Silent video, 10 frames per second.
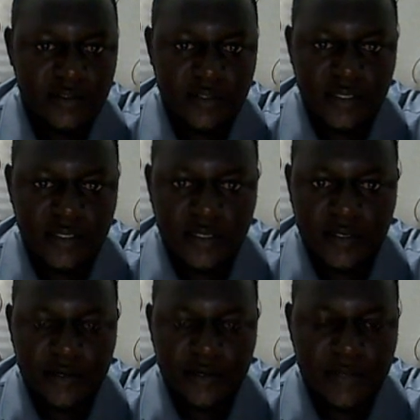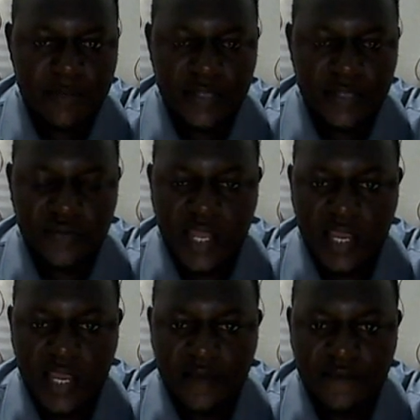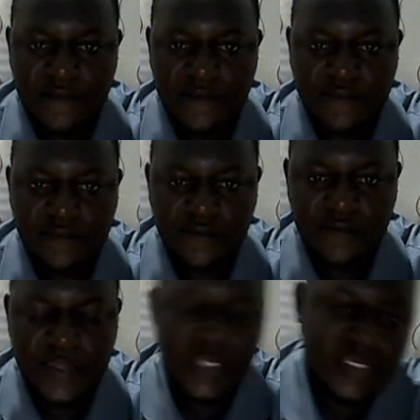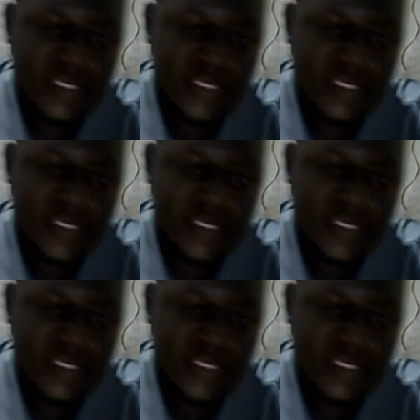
remember to have within the